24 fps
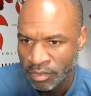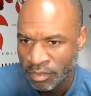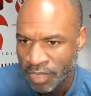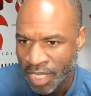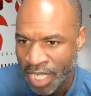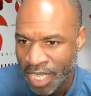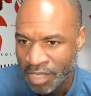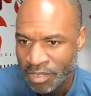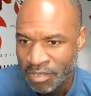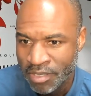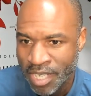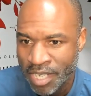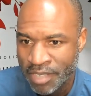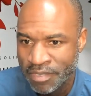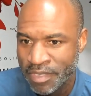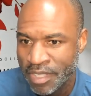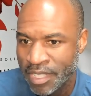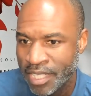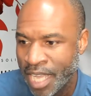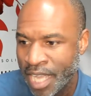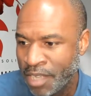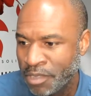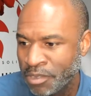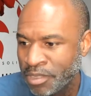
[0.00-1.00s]
I don't have,
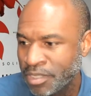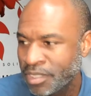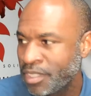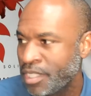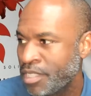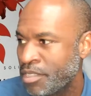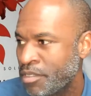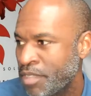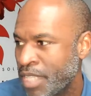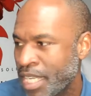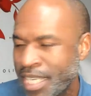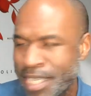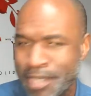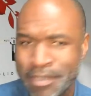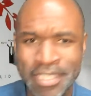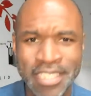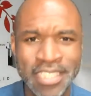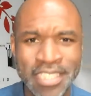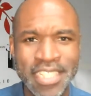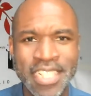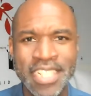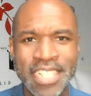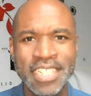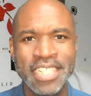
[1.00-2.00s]
how, no, I got the
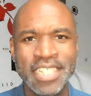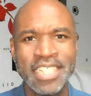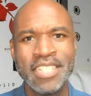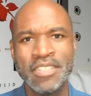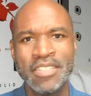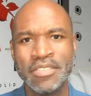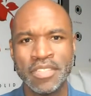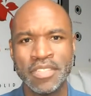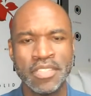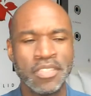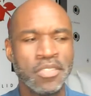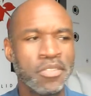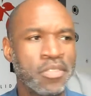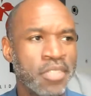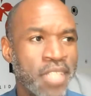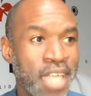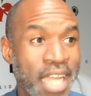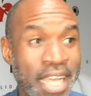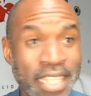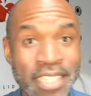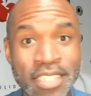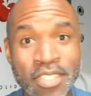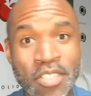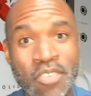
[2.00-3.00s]
D&D on the door. I
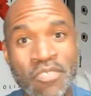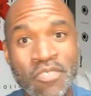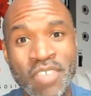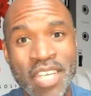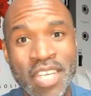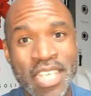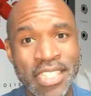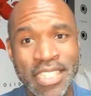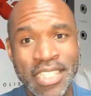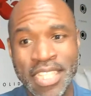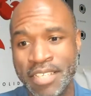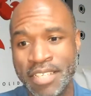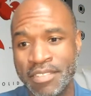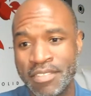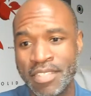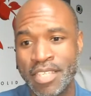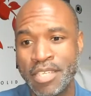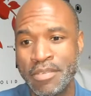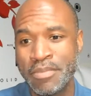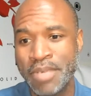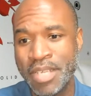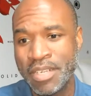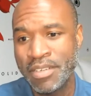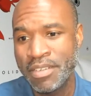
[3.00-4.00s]
had to go find the
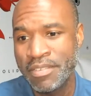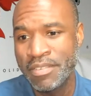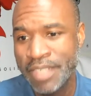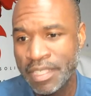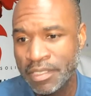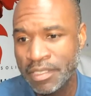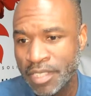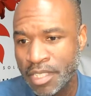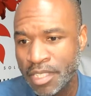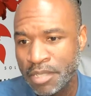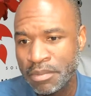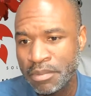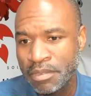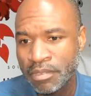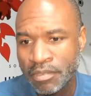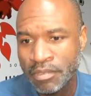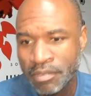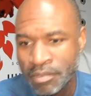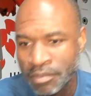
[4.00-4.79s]
housekeeper. I don't have a housekeeper.